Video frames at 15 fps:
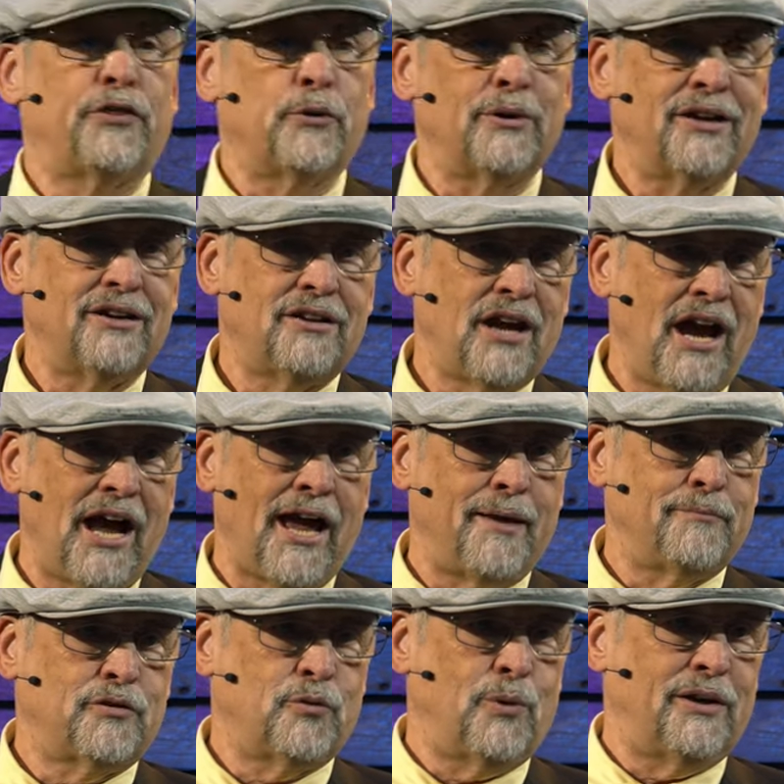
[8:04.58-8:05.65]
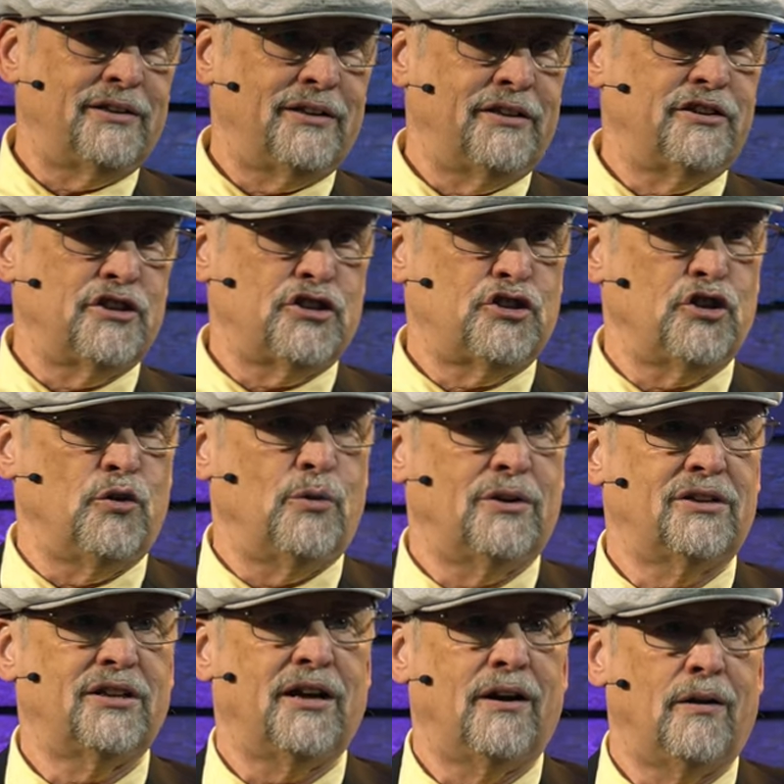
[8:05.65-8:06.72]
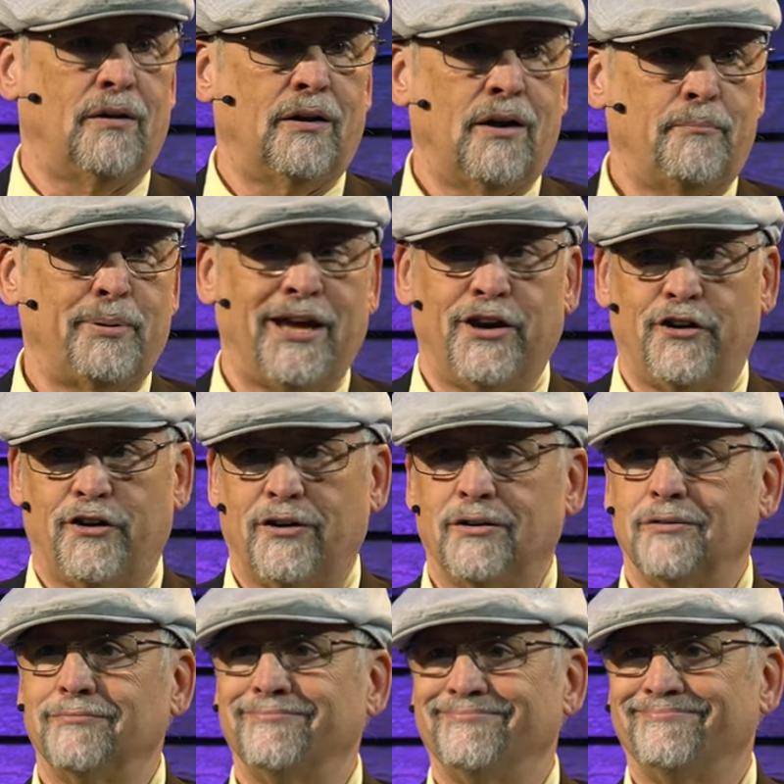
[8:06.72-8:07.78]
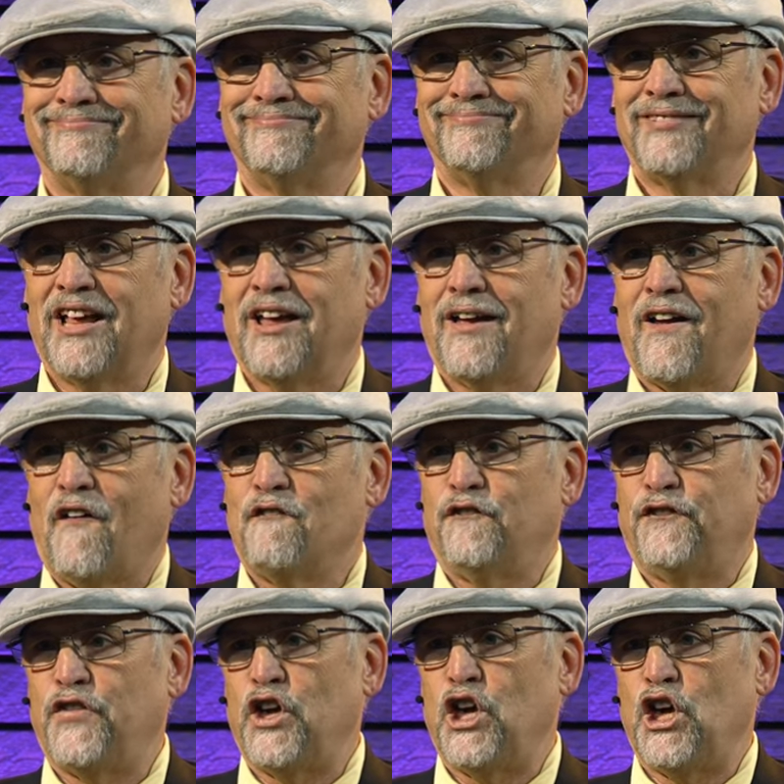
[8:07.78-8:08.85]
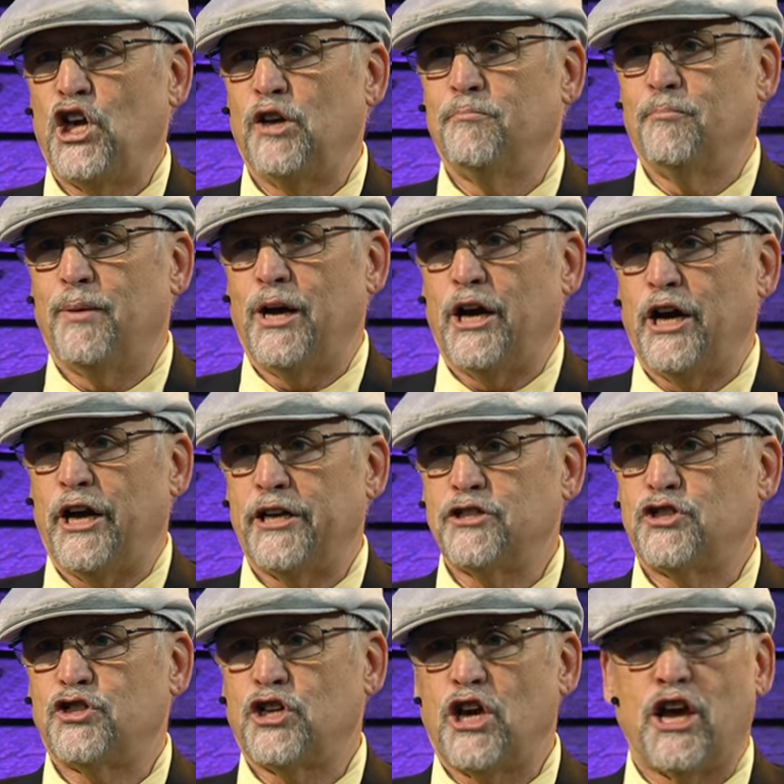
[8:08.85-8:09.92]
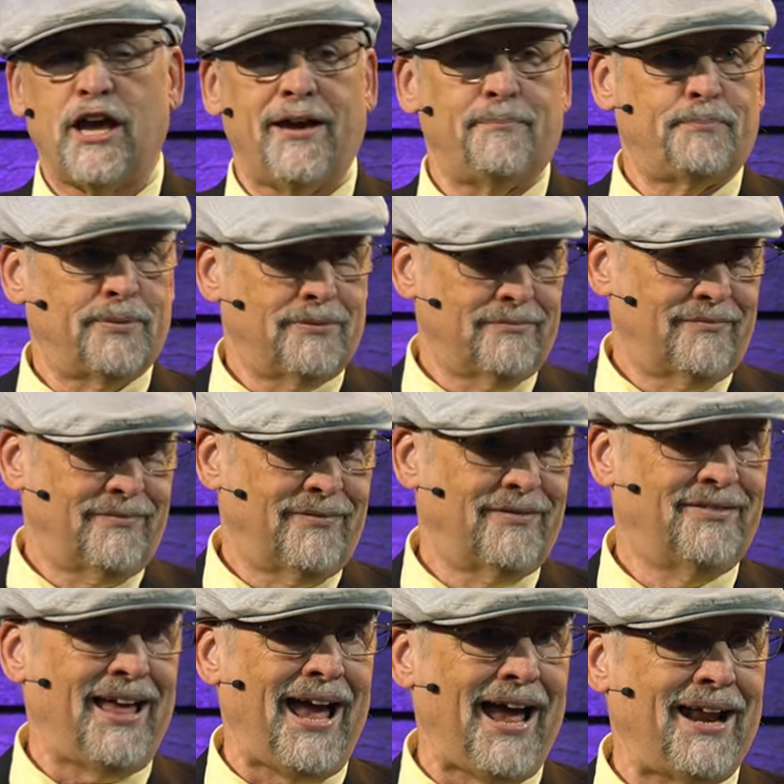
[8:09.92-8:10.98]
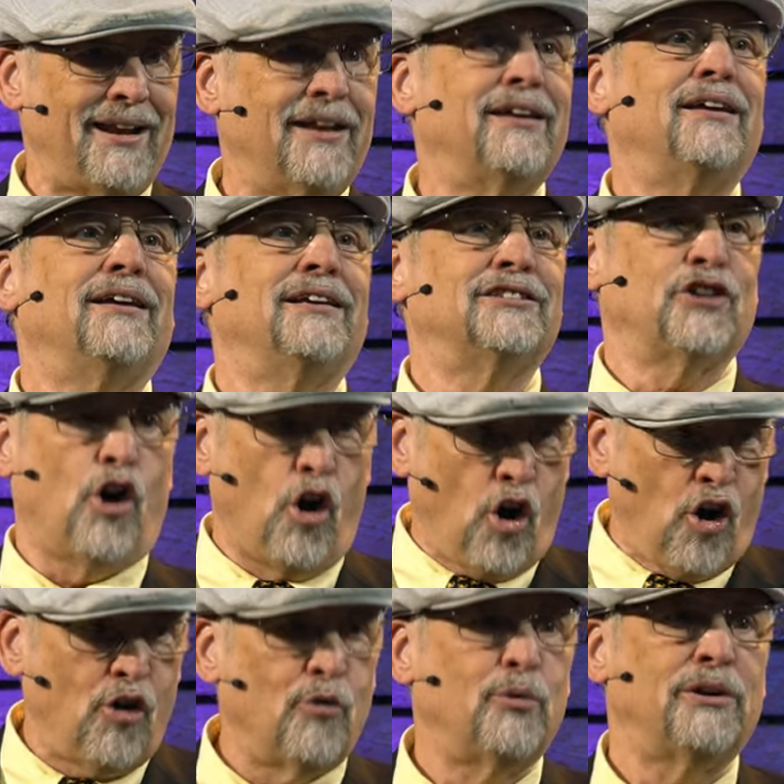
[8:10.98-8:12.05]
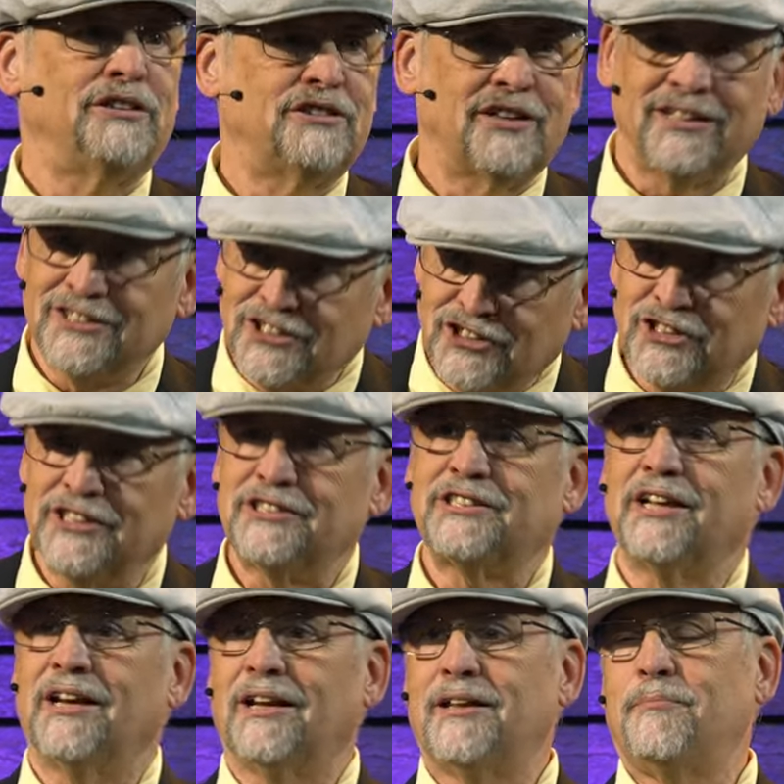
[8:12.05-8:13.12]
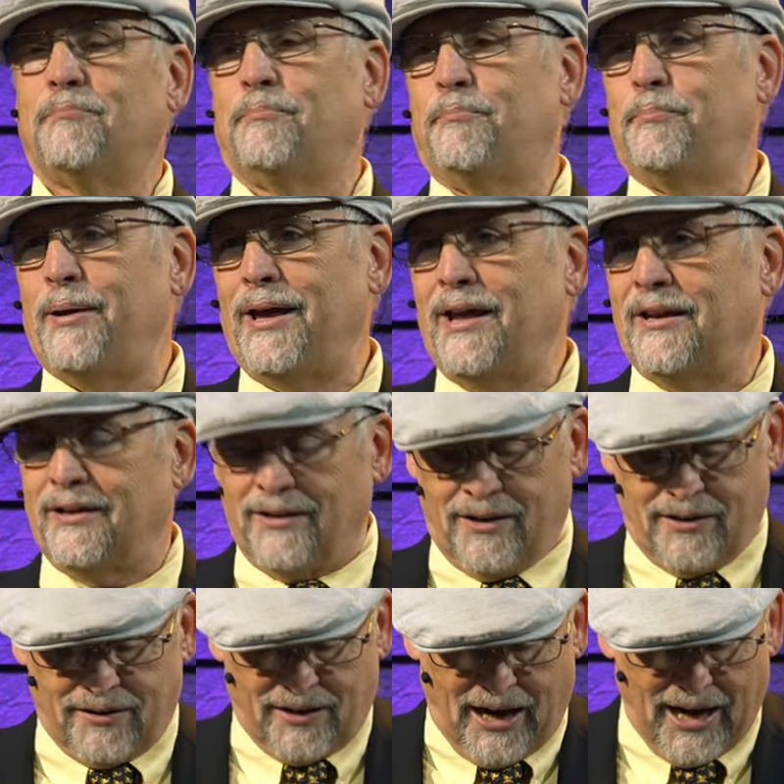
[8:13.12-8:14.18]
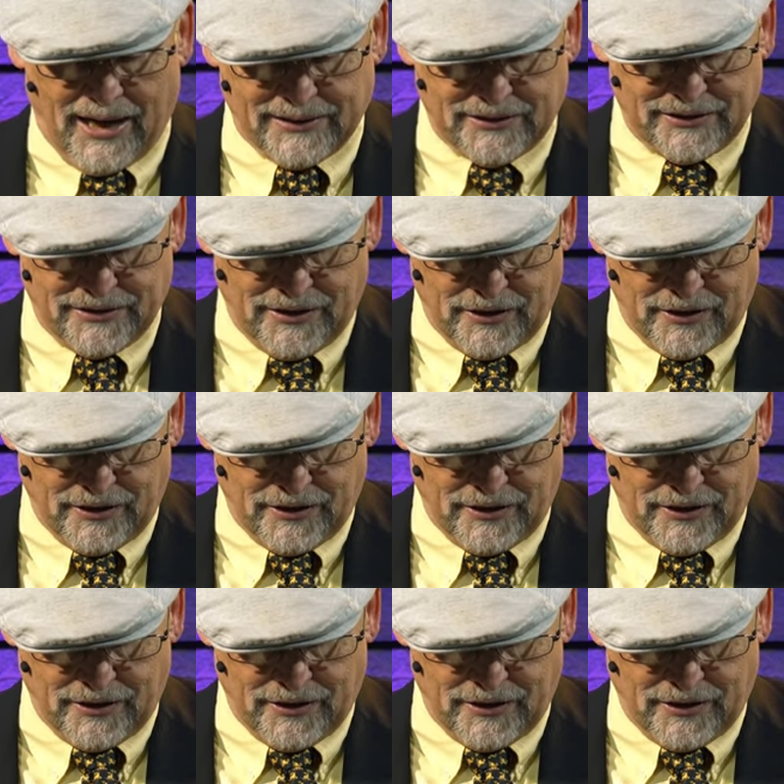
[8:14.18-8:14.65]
three times, what did Yeshua tell Peter? feed my sheep. That has always consistently been God's